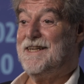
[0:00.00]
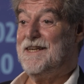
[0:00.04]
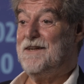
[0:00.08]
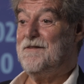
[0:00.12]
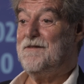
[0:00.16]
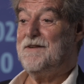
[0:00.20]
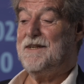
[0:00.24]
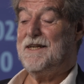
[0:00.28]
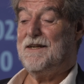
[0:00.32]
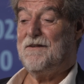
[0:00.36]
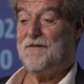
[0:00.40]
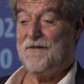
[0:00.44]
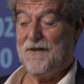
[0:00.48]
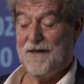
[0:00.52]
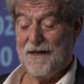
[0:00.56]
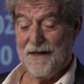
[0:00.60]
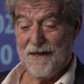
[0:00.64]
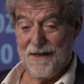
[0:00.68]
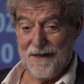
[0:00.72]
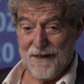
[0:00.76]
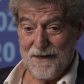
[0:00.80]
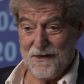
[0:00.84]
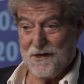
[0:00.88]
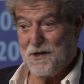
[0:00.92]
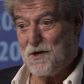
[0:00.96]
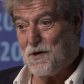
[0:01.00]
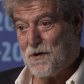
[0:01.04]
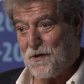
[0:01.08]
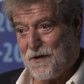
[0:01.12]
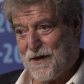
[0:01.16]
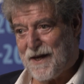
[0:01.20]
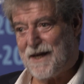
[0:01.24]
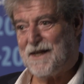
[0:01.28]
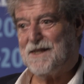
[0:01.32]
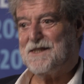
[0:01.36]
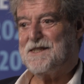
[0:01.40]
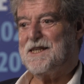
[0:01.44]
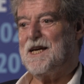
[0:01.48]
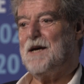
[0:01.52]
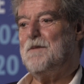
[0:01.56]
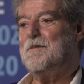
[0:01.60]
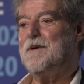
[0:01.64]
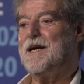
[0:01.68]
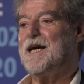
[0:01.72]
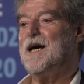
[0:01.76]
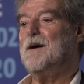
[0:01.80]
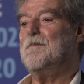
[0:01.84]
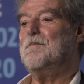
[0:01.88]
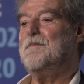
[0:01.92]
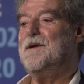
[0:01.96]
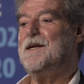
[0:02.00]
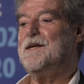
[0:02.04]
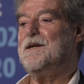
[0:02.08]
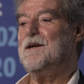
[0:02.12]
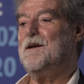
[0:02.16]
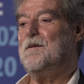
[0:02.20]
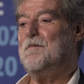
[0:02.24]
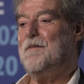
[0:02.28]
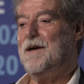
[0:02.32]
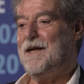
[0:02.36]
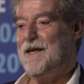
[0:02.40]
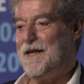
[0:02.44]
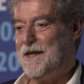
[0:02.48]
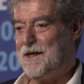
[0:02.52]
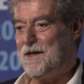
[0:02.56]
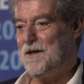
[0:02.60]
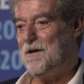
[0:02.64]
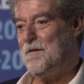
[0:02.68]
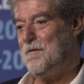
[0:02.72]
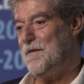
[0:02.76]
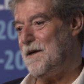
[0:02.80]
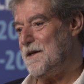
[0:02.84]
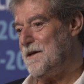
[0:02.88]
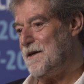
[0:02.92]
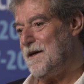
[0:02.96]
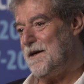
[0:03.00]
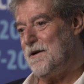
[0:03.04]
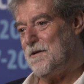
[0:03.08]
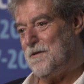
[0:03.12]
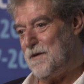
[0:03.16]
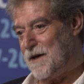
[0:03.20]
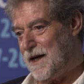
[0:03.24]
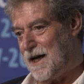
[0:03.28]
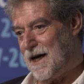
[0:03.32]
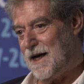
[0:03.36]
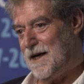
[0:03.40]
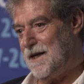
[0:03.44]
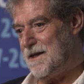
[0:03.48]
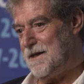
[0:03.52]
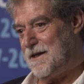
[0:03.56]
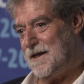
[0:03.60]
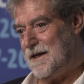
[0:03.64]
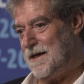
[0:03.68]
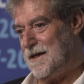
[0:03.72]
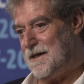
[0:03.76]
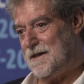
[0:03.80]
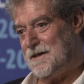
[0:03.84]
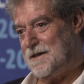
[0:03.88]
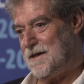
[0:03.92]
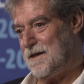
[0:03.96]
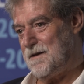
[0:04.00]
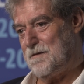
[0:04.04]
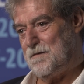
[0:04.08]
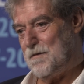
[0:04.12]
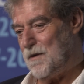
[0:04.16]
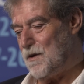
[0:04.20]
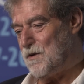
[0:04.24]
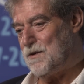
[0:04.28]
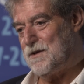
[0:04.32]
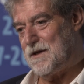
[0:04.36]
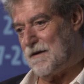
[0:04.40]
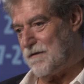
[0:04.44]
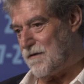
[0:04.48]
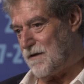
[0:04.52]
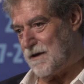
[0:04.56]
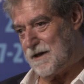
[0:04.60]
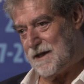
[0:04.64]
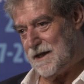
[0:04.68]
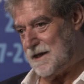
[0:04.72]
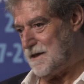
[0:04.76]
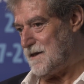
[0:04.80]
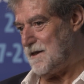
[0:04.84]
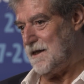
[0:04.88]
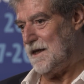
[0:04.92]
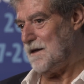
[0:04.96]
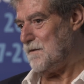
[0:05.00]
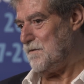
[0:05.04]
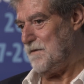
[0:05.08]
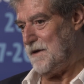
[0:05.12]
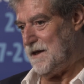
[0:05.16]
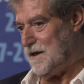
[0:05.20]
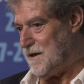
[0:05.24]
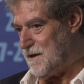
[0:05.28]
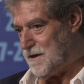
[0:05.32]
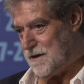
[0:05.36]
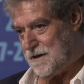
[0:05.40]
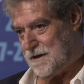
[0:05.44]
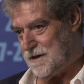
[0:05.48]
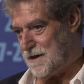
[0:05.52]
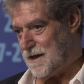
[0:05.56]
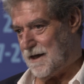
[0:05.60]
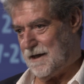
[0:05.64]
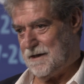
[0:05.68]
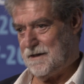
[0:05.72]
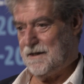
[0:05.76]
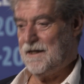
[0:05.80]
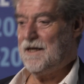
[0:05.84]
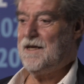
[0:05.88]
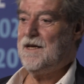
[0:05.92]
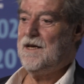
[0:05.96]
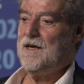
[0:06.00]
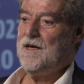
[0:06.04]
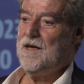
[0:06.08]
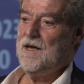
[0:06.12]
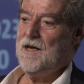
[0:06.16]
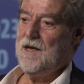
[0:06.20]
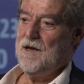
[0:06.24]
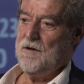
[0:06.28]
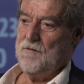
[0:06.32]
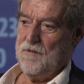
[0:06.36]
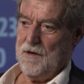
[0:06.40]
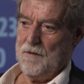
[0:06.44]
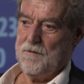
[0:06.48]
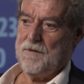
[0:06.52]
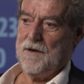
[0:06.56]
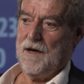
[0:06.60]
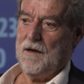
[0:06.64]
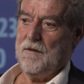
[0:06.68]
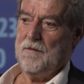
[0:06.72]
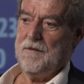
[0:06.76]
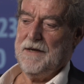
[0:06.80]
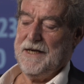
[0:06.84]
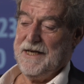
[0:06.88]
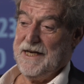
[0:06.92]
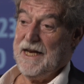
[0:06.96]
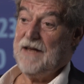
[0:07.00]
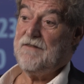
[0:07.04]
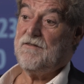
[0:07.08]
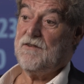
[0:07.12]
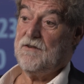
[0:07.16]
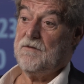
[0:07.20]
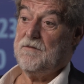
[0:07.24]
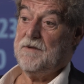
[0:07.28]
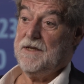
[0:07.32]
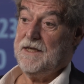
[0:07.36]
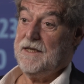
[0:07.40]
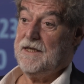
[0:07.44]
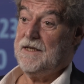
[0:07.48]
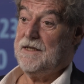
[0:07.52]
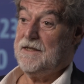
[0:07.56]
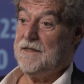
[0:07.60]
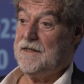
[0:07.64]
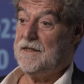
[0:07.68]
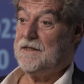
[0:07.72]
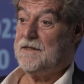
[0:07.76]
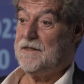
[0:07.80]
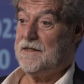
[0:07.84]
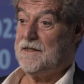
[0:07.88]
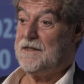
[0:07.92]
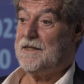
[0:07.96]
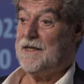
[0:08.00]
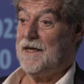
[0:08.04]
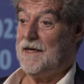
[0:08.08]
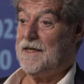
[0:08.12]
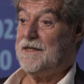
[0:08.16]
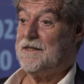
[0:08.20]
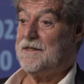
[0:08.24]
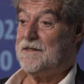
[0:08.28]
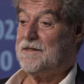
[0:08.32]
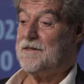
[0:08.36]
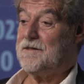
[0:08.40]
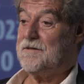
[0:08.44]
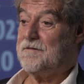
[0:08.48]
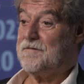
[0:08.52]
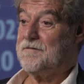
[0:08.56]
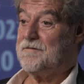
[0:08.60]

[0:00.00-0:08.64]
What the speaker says: Even if there are new things coming up little by little, but the reality is that most of what has not been digitized will probably never be digitized.